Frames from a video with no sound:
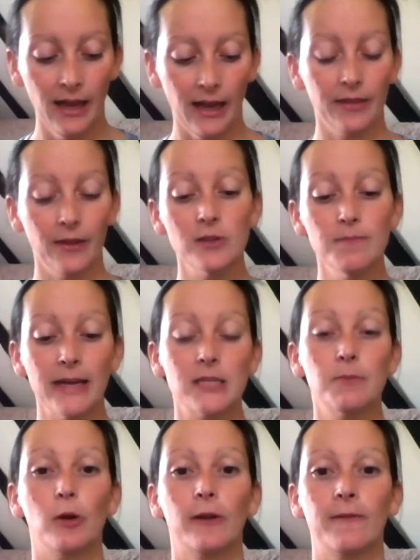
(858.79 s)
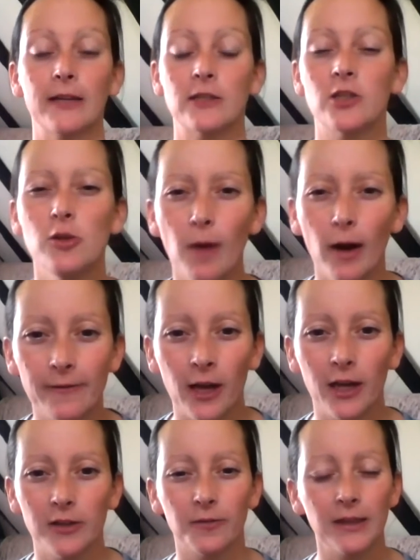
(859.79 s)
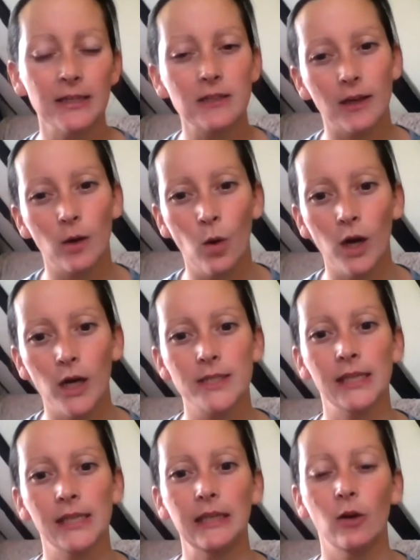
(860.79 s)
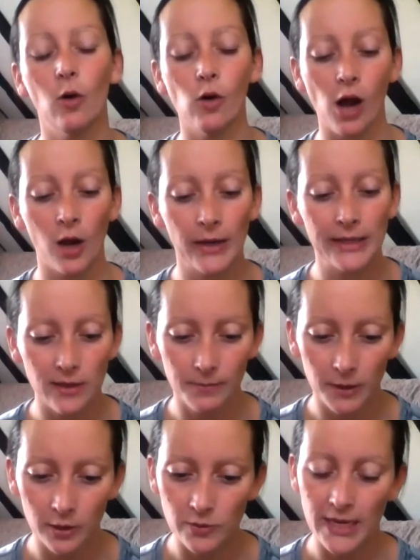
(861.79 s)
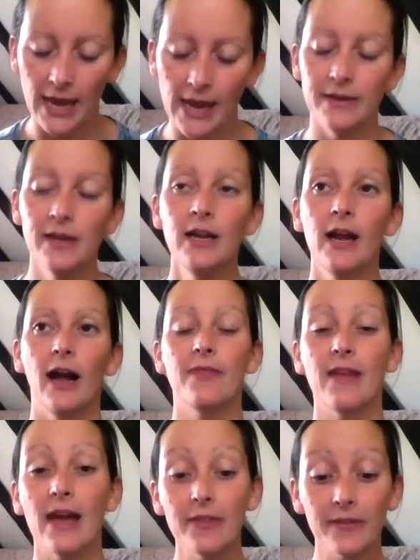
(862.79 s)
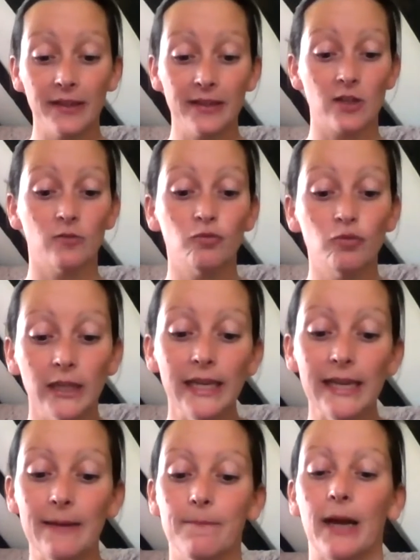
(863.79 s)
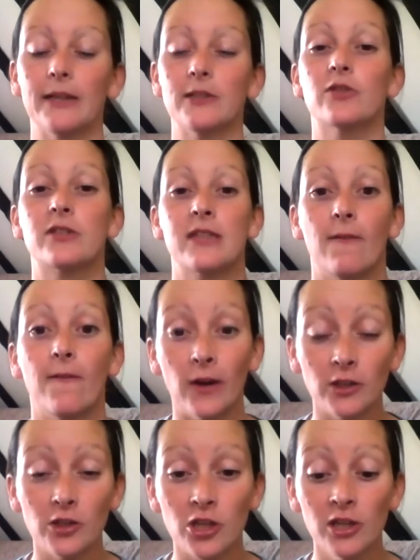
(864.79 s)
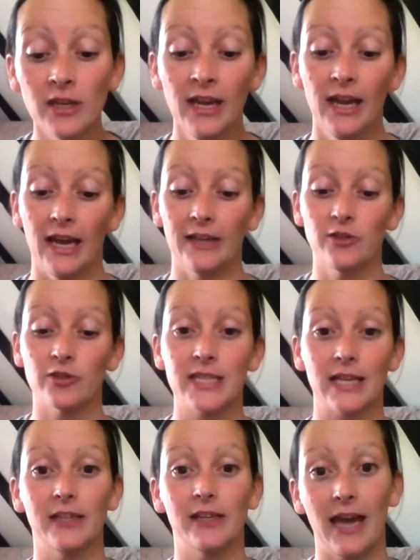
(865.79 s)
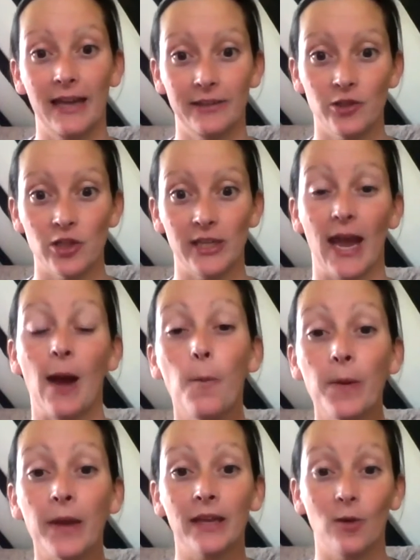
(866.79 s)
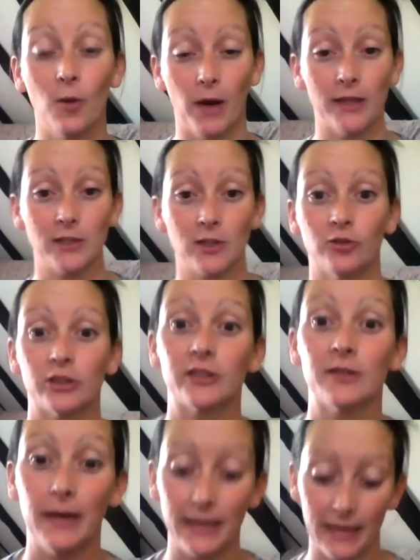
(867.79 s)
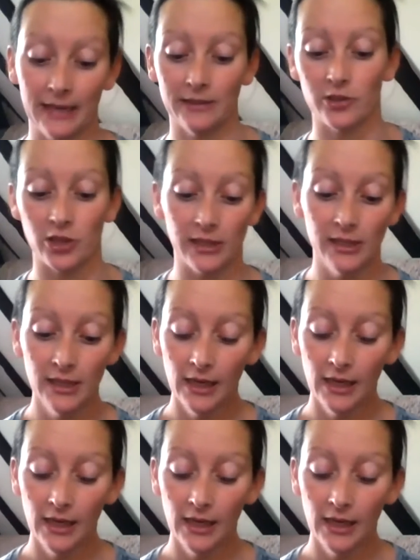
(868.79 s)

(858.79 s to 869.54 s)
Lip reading: And those metabolic factors you might have heard of, things like quercetin or coenzyme Q10, and they're the things that really impact your cell function and your cellular energy, helping your mitochondria to make energy.